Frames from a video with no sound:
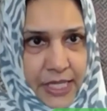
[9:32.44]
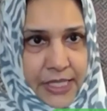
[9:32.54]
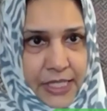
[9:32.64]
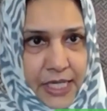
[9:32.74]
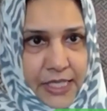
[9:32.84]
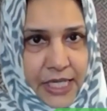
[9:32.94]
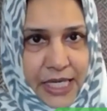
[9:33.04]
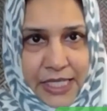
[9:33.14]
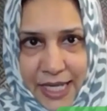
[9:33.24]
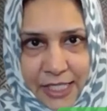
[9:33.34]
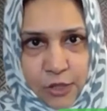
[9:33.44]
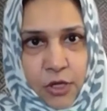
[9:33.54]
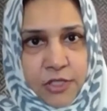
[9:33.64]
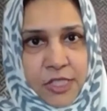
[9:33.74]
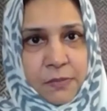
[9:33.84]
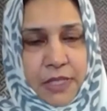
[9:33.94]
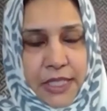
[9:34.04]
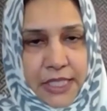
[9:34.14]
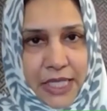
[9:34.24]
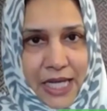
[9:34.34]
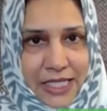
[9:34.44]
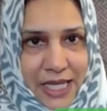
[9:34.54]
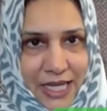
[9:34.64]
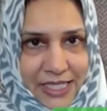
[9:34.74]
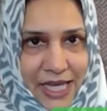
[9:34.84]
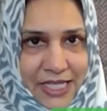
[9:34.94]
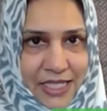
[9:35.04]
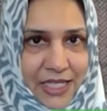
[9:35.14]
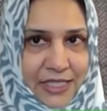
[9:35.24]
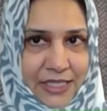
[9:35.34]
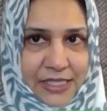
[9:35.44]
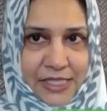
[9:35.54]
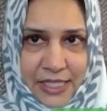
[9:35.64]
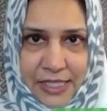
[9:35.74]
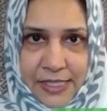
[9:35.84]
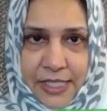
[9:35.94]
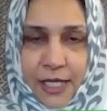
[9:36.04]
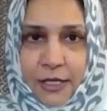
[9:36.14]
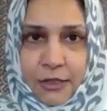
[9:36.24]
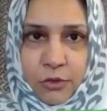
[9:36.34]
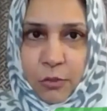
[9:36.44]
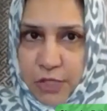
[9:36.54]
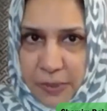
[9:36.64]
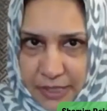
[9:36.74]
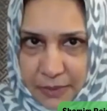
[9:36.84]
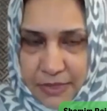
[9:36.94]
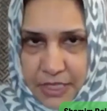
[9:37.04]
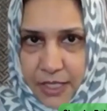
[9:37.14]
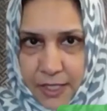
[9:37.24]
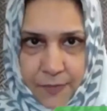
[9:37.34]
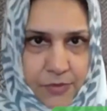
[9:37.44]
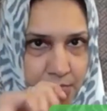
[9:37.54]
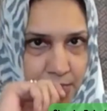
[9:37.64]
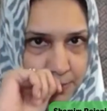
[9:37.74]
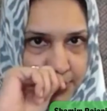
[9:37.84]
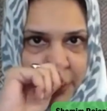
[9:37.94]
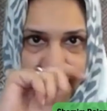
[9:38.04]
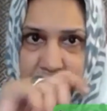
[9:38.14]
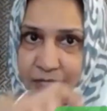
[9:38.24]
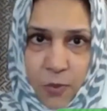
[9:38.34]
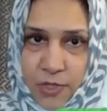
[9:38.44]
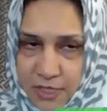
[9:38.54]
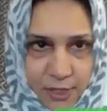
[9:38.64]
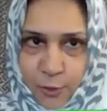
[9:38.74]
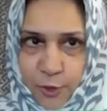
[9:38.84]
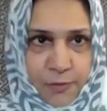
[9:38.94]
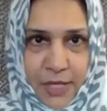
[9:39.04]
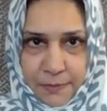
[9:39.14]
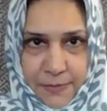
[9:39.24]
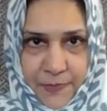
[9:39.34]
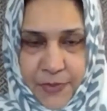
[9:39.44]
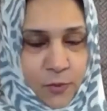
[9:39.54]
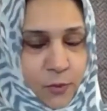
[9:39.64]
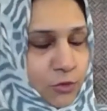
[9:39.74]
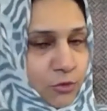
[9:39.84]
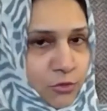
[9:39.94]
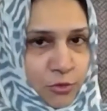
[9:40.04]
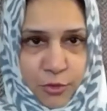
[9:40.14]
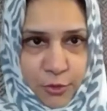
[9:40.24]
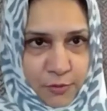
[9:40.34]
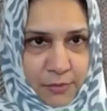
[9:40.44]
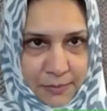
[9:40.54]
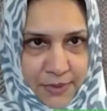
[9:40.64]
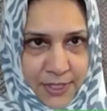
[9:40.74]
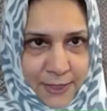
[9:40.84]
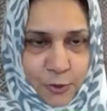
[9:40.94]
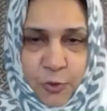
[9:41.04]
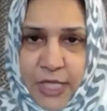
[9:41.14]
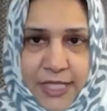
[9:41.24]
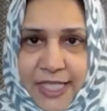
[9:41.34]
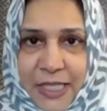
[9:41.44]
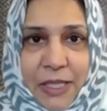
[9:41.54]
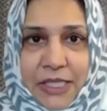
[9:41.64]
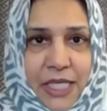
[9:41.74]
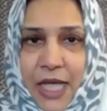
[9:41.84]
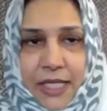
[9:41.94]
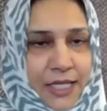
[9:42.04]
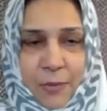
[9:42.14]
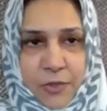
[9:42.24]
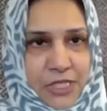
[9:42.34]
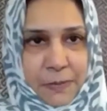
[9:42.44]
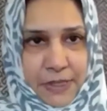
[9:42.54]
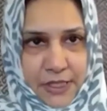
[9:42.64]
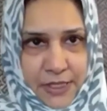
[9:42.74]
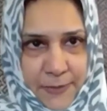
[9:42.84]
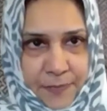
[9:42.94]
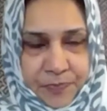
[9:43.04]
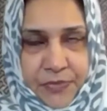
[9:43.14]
I liked logic building. I had analytical skills. To mujhe bada maza aaya, but then there wasn't a roadmap. There was no roadmap. So wo karne ke baad kya karna hai mujhe nahi pata tha.